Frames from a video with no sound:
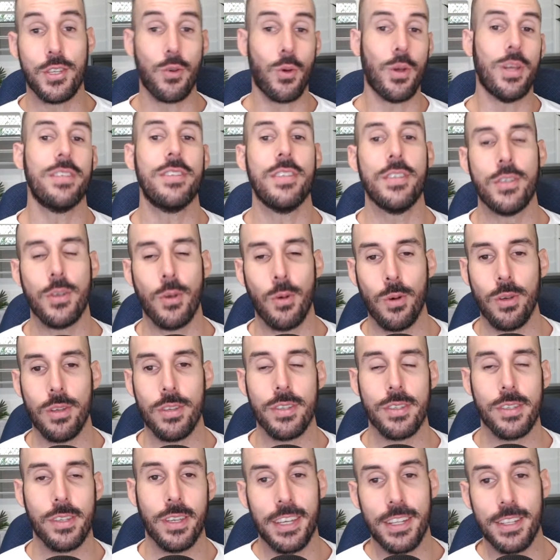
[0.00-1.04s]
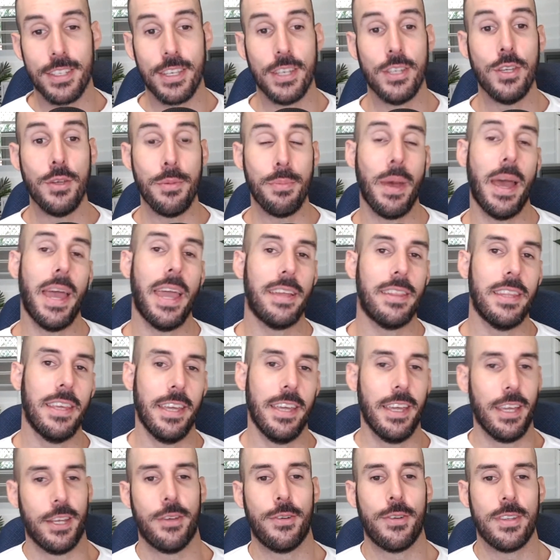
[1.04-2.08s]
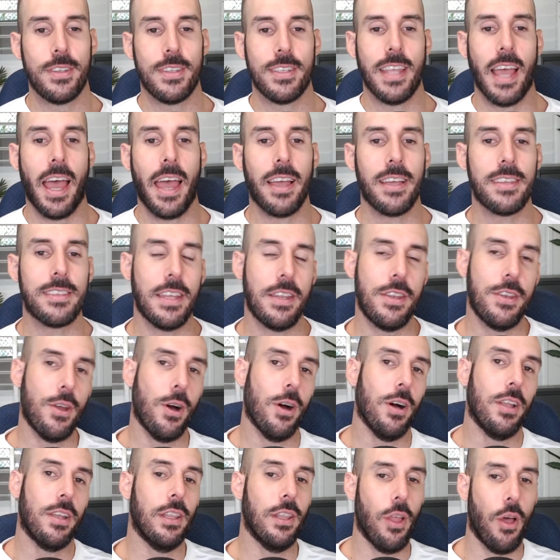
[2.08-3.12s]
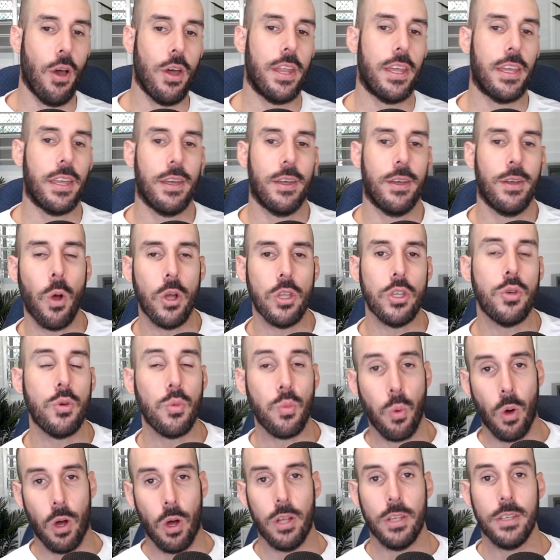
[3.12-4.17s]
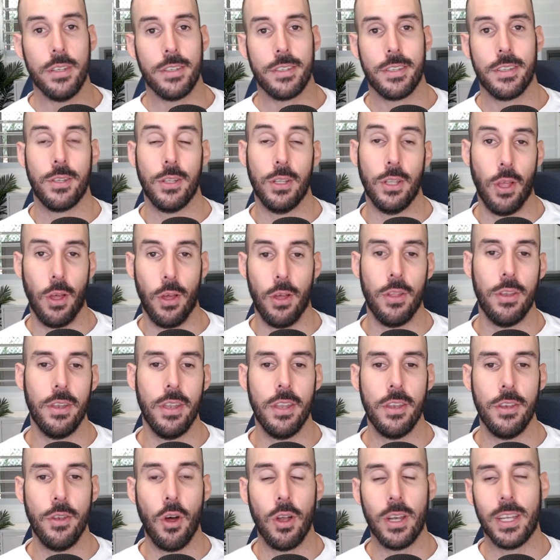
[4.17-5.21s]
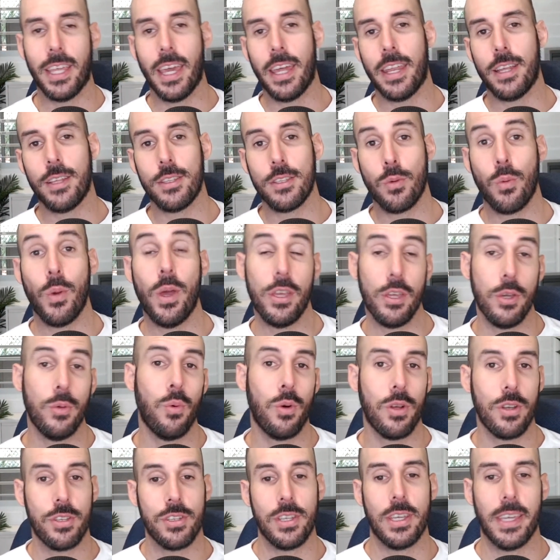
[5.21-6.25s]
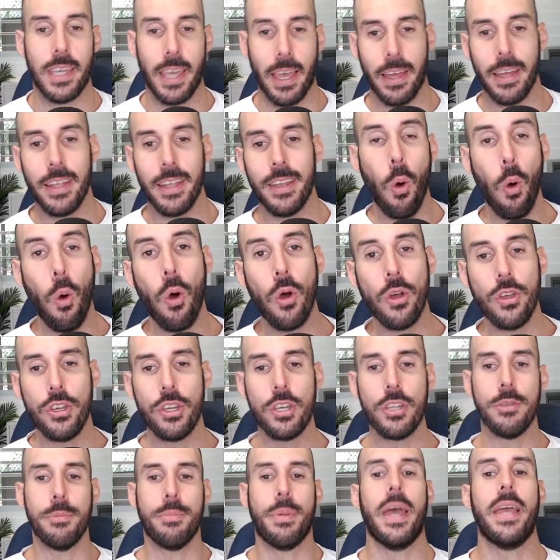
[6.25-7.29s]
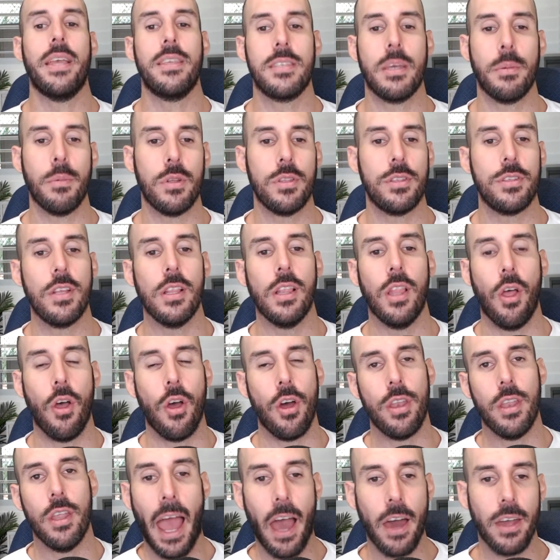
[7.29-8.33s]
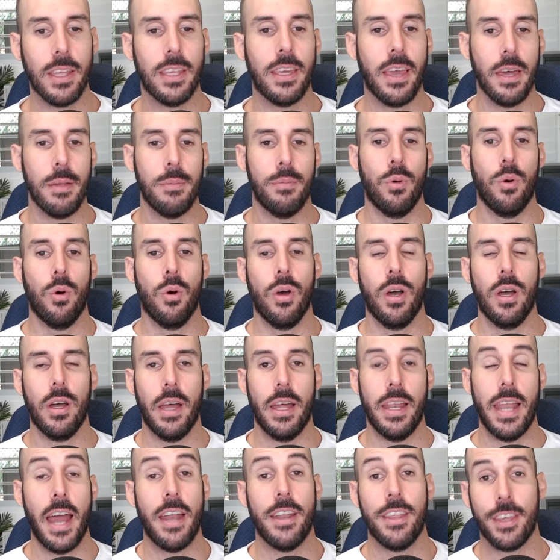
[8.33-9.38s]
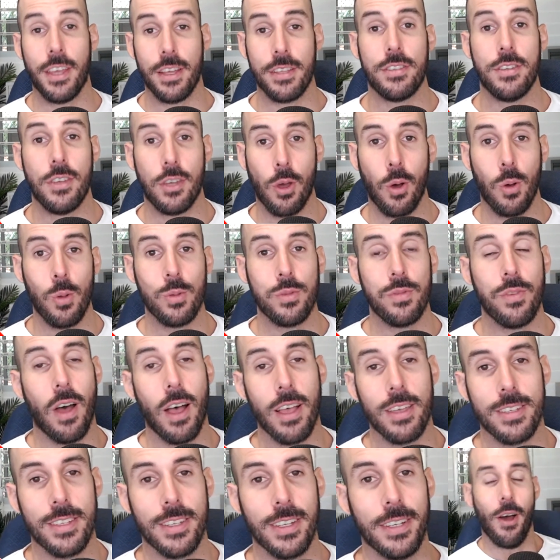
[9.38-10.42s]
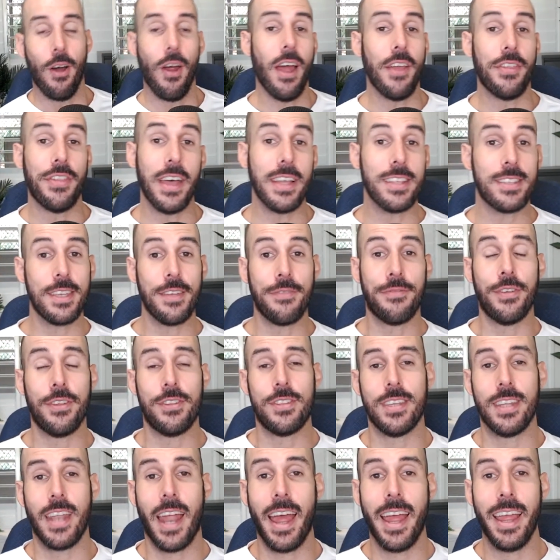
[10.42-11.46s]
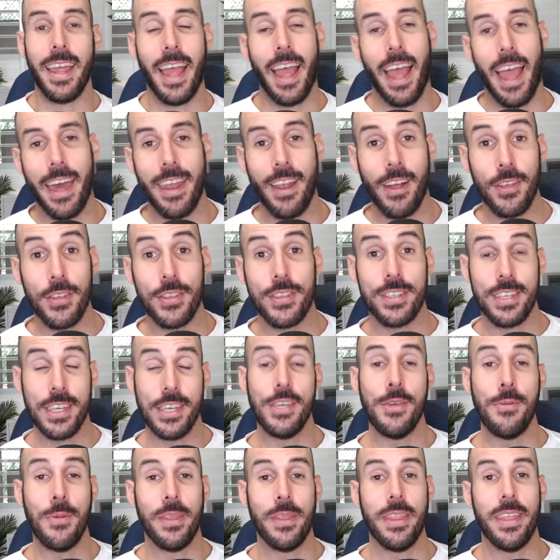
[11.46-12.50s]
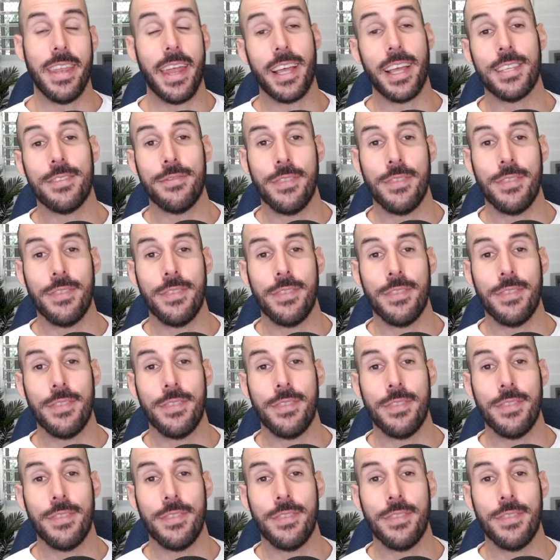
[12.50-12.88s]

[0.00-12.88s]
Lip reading: choice is yours. Continue paying the ignorance tax and not learning what you want to learn, not getting to where you want to get, or you can pay someone to learn how to get more and how do you get to your goals faster. All right, that's it for today, and I'll see you in the next